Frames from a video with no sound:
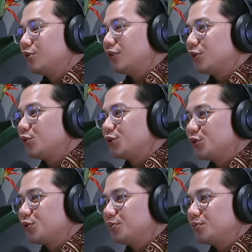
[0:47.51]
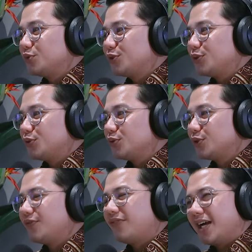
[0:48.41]
in order
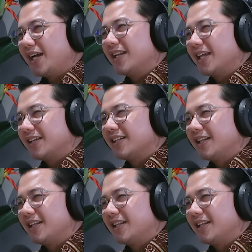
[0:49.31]
to find like